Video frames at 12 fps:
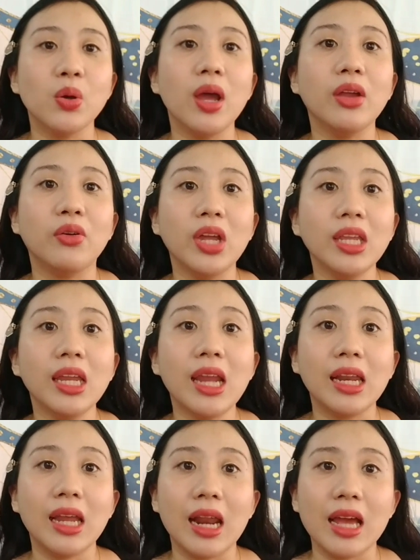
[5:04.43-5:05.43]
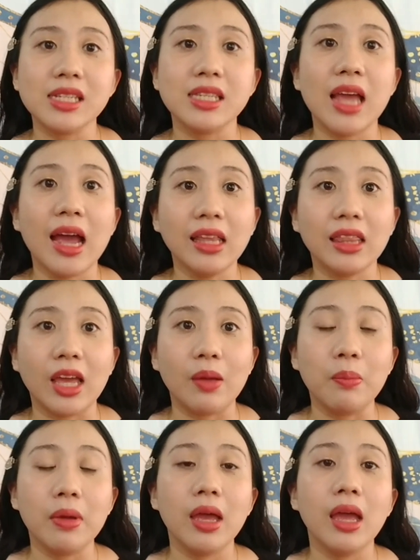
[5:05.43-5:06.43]
I read and analyze the
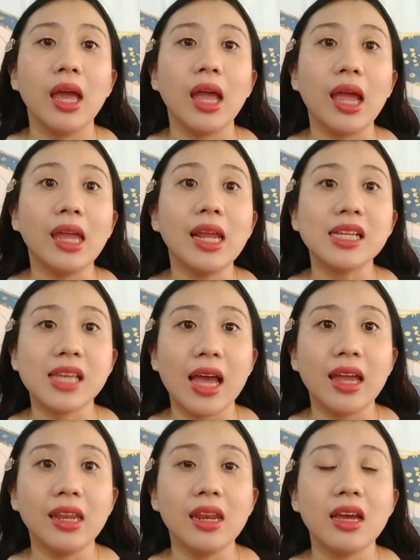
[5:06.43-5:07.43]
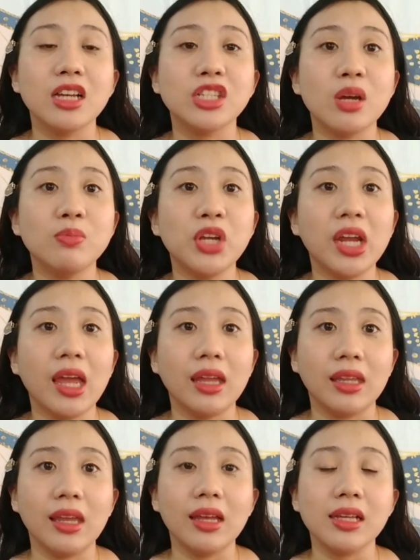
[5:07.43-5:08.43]
item and assign subject
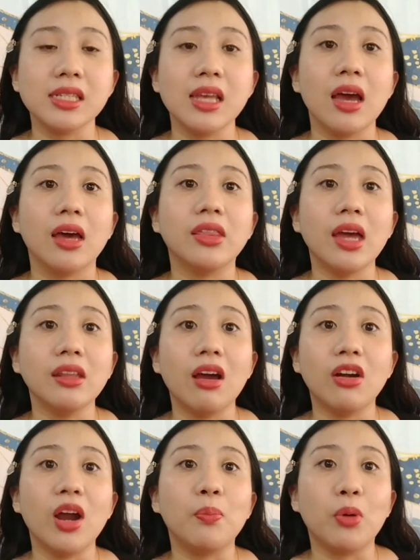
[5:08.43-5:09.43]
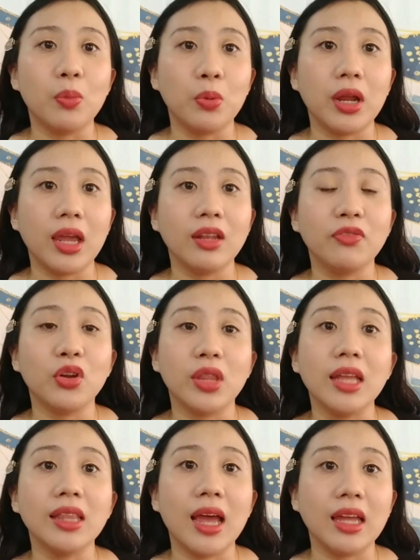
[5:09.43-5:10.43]
headings that are appropriate for
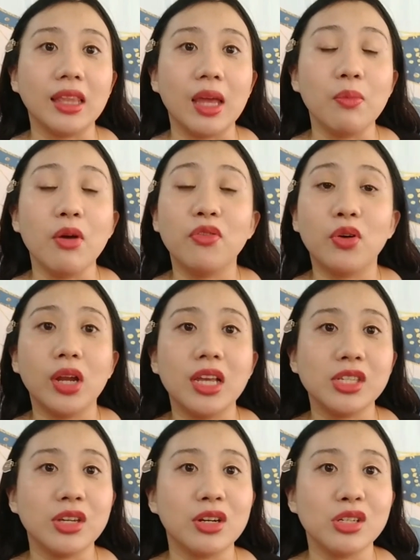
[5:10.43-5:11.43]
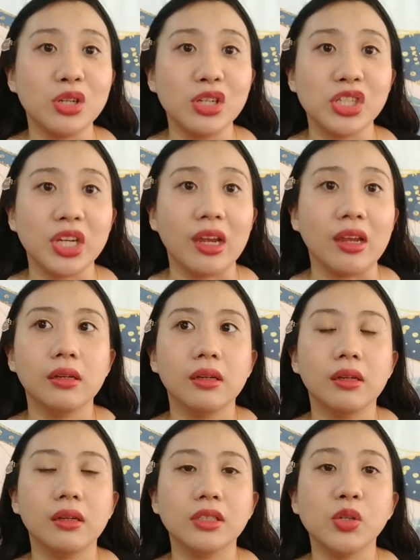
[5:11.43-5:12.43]
that item for easier searching.
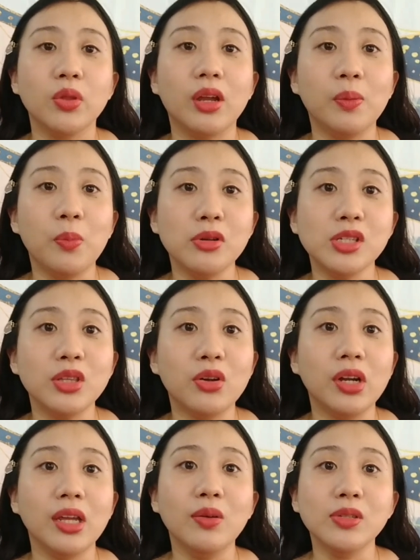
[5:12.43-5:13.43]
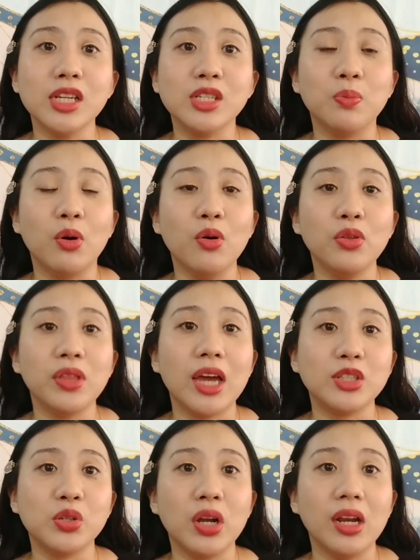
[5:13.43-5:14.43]
So the repository uses both
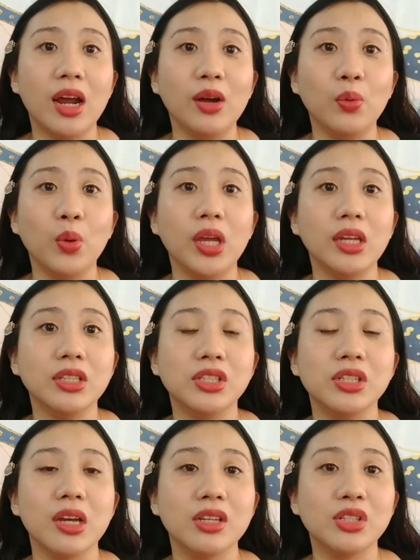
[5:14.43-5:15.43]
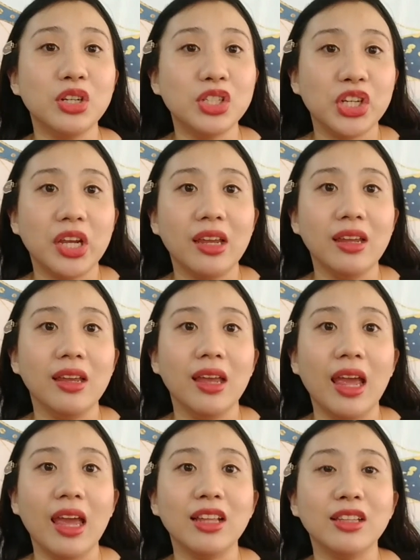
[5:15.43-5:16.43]
natural language searching
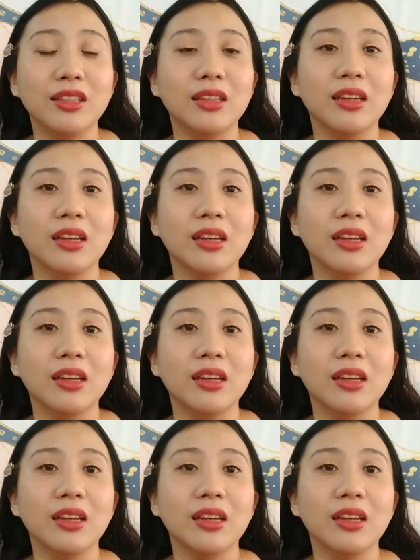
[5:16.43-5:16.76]
and